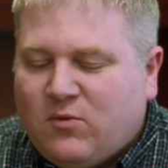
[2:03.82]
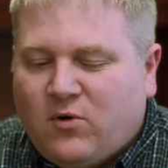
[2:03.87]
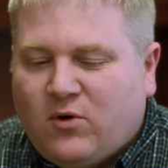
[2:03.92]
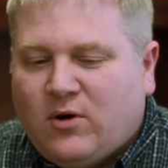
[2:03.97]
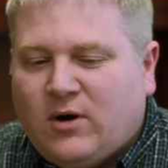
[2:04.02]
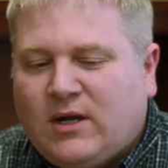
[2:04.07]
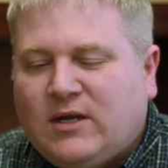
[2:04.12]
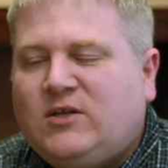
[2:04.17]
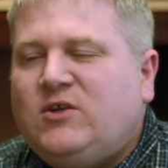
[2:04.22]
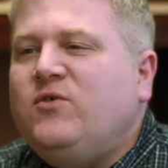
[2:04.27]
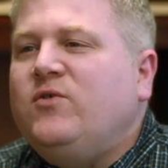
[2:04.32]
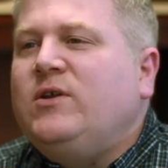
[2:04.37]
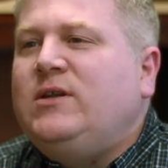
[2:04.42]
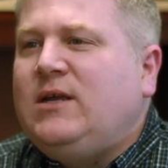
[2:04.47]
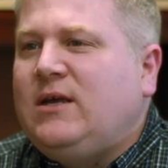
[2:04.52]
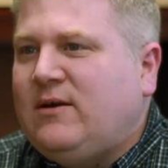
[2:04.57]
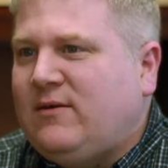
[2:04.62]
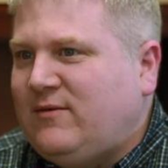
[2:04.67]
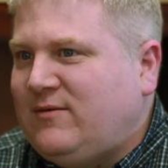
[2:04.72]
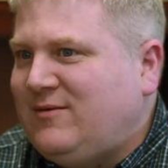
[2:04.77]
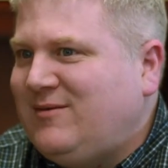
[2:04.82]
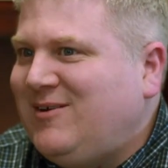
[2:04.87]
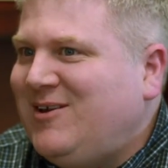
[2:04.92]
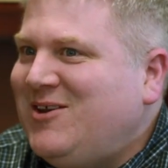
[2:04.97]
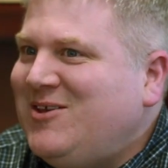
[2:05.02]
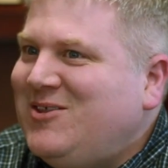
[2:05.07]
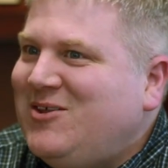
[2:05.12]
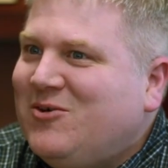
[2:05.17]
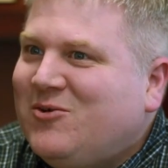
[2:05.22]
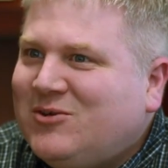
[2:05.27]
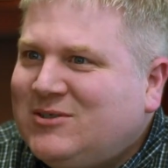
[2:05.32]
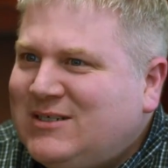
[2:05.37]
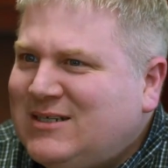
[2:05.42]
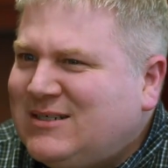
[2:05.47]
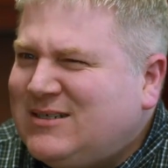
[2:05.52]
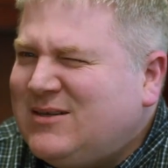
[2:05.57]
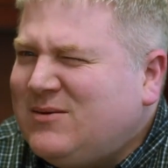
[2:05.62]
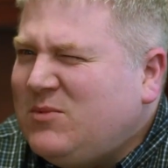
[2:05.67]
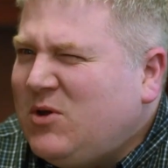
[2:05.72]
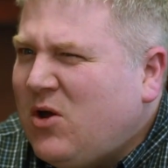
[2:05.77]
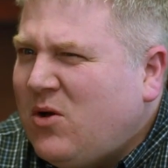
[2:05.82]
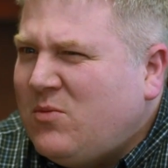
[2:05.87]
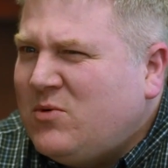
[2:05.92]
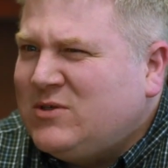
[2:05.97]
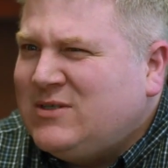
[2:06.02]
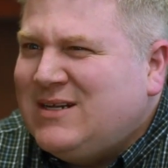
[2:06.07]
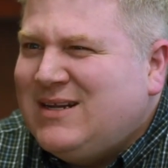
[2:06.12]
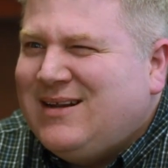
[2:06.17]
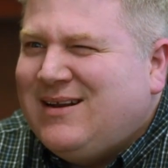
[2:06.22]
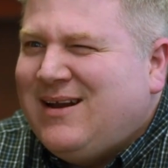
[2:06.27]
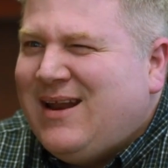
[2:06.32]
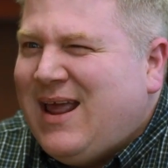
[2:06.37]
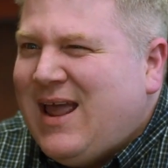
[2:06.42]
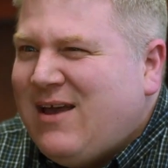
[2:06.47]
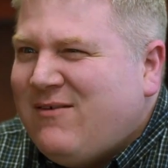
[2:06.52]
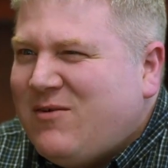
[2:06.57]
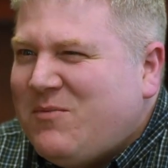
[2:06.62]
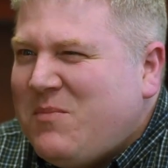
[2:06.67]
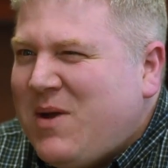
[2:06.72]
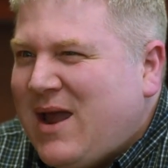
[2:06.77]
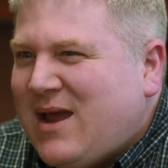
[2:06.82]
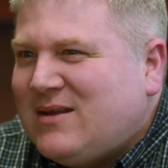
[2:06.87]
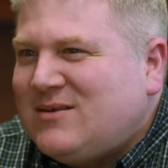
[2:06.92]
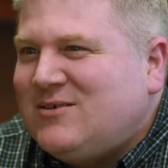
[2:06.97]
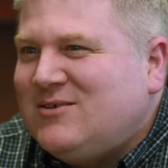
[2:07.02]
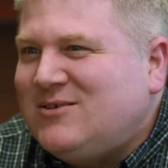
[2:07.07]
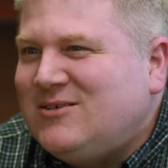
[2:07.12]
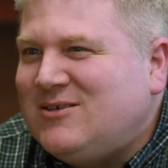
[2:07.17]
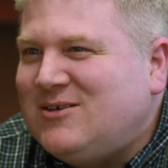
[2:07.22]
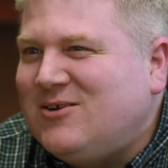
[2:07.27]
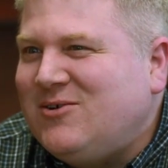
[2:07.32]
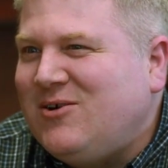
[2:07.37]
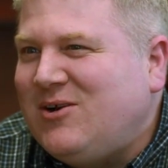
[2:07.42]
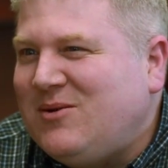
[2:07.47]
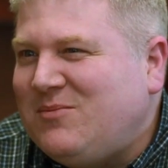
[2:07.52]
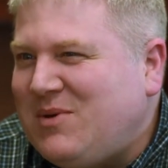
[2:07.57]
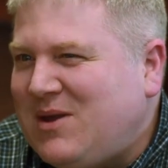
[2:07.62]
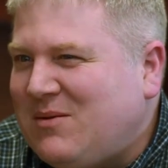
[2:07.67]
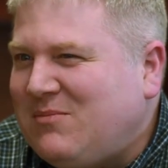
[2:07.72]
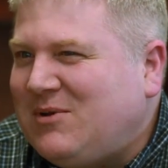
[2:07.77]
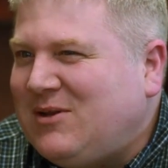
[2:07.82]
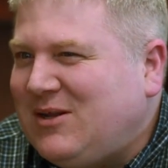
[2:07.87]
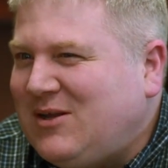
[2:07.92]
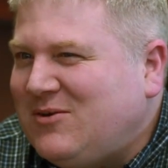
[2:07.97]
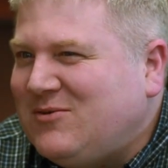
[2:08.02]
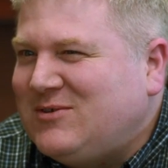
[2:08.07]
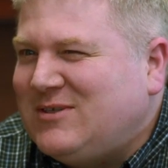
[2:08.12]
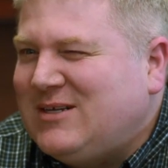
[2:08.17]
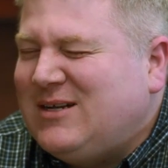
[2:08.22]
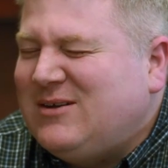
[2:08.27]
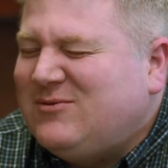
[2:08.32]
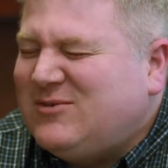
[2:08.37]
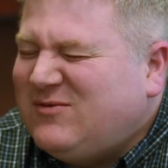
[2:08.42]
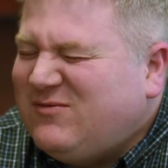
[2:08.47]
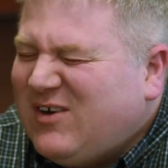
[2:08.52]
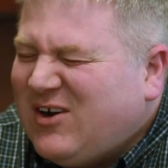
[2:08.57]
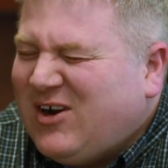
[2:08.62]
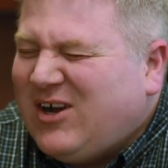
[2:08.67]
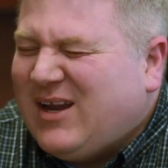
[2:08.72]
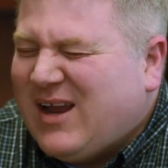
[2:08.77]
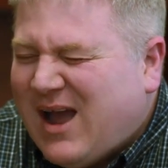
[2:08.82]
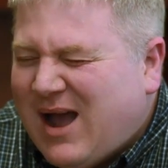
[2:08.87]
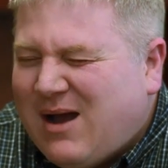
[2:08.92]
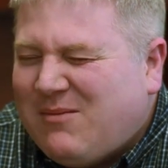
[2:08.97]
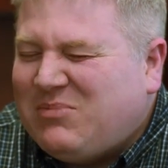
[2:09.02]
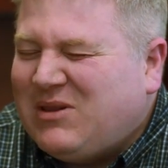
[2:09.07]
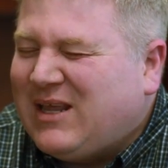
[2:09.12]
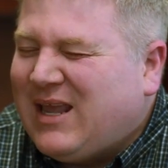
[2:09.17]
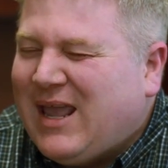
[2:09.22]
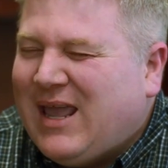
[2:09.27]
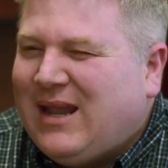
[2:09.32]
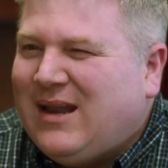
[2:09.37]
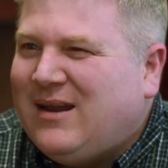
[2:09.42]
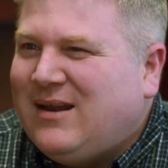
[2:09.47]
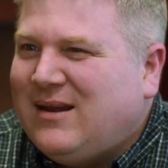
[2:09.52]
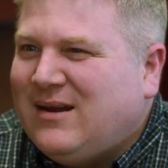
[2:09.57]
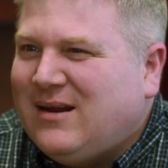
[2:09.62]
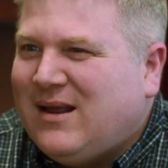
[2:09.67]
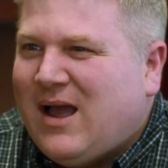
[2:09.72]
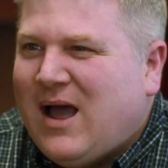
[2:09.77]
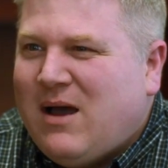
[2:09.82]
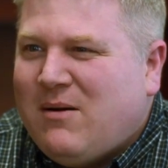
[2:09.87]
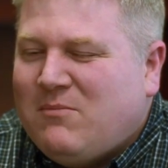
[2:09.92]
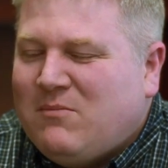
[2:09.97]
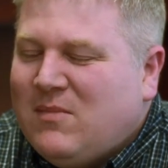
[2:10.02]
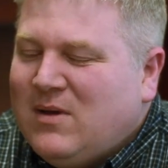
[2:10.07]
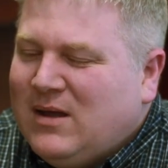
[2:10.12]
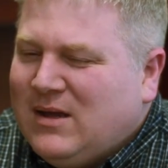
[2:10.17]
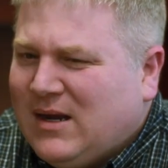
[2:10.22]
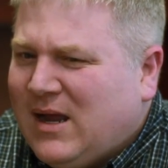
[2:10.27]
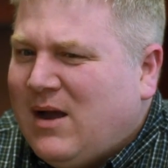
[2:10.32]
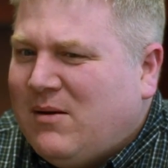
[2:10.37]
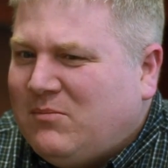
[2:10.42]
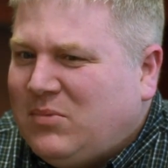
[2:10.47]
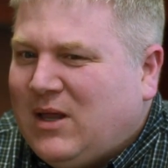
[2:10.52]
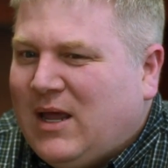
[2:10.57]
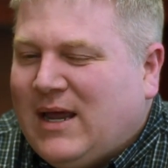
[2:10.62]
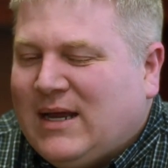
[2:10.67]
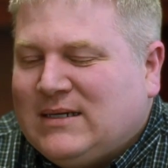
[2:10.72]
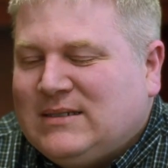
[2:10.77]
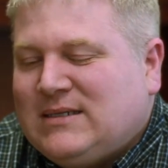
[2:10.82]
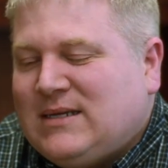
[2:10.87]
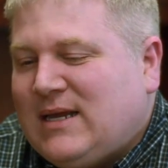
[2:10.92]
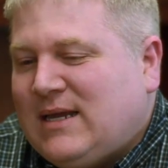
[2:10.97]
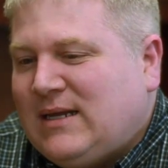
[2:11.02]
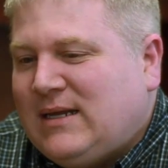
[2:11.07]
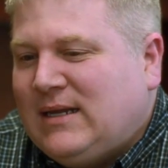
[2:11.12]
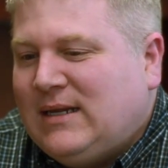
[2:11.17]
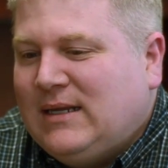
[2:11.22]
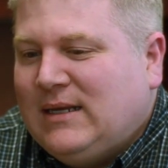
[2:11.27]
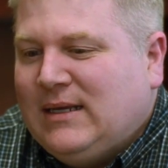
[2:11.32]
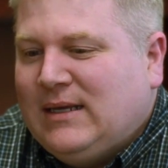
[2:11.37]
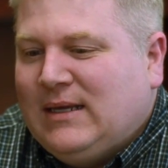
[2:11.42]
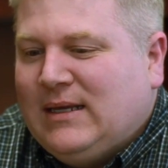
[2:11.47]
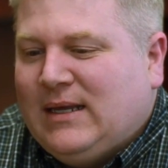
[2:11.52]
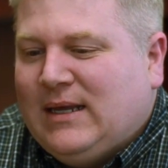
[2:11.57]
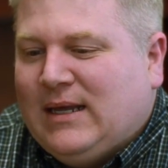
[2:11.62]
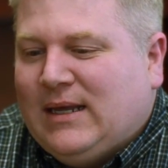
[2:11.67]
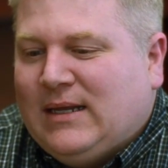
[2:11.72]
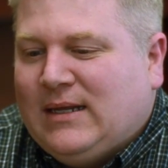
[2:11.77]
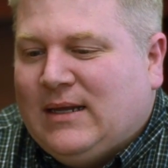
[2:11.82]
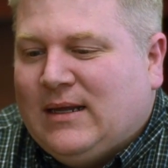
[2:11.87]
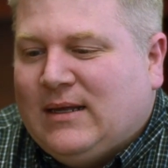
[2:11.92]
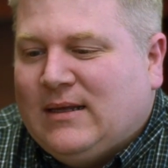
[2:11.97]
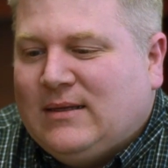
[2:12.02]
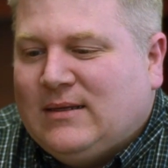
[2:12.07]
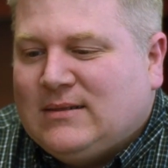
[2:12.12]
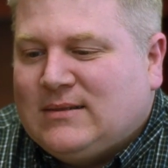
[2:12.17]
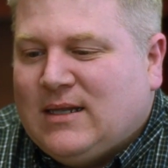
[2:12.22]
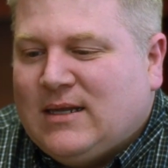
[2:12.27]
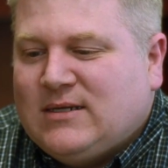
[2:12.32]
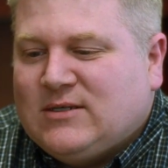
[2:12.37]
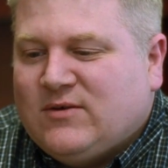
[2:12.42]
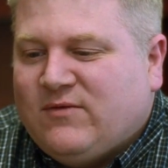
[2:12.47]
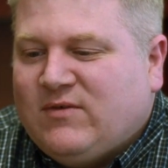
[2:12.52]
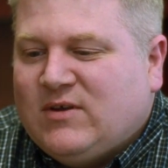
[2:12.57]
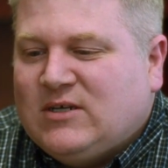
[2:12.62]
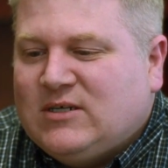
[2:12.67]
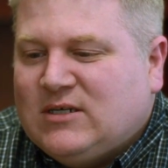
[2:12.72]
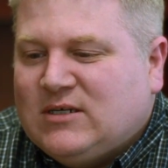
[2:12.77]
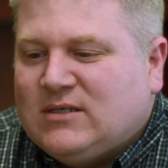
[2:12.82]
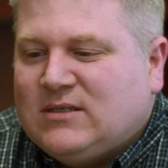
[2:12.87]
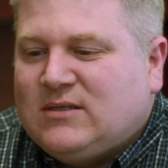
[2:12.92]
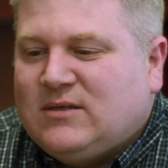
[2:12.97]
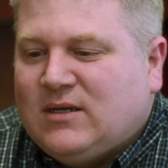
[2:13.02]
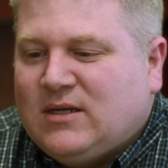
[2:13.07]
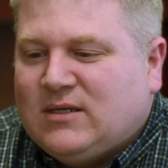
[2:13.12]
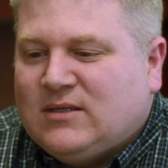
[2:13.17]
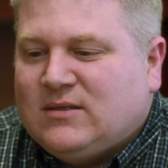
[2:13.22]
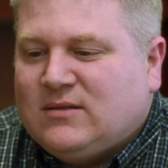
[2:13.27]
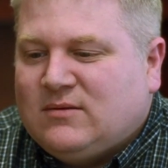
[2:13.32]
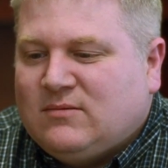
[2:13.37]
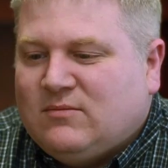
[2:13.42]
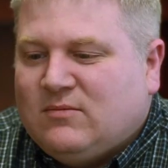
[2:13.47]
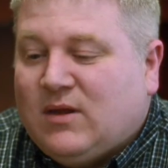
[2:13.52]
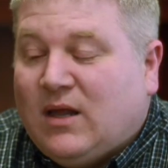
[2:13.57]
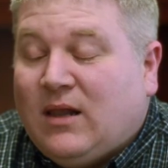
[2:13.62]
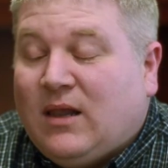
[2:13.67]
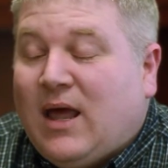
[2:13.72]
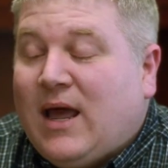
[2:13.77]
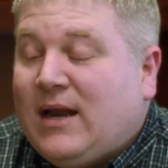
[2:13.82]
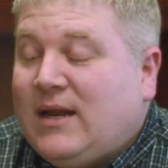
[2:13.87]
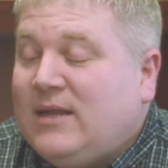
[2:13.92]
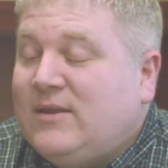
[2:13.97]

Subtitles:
more intuitive. The old system, you almost needed to have a master's degree to be able to use it. It was very complicated and complex, and this Laserfiche is a lot